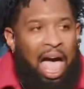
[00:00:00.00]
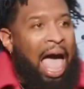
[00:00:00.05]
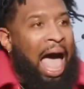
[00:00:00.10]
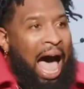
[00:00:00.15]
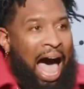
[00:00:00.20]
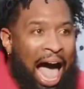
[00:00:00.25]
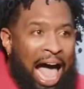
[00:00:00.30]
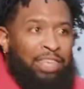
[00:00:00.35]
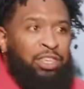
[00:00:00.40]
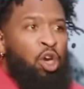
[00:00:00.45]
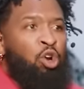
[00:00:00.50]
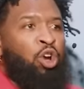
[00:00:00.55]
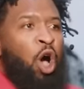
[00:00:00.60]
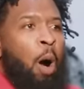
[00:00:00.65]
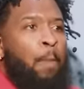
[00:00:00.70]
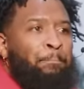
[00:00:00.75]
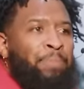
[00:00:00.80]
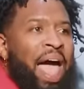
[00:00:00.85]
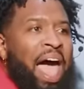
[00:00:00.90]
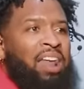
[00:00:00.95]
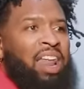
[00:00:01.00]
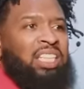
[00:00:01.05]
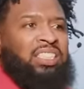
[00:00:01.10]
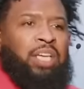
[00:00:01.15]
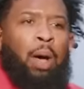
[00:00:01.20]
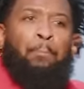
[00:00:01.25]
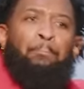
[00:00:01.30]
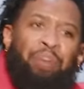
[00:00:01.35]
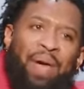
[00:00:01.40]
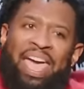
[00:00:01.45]
How you gonna balance
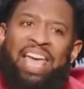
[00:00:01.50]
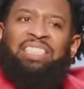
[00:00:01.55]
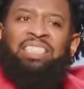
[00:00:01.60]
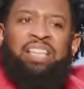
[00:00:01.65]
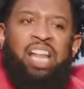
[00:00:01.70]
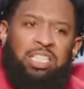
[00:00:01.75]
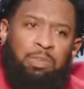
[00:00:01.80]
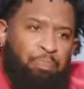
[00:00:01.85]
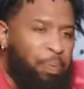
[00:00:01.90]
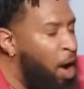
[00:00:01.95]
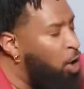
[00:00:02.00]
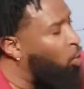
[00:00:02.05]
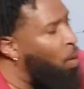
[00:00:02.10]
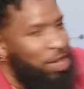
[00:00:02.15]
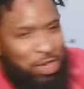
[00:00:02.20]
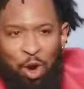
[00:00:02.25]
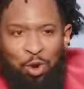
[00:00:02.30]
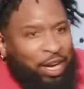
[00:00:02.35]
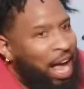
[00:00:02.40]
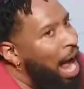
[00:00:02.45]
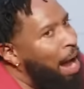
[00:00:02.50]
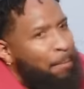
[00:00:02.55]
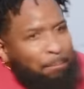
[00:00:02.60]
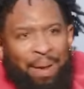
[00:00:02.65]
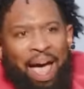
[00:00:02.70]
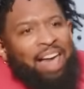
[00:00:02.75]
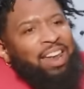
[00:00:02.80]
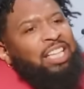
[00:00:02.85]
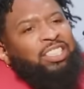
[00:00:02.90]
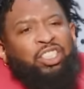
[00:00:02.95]
a business book when you can't
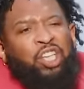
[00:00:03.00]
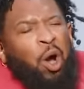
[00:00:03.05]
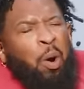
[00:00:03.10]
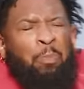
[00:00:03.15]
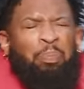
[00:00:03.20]
balance your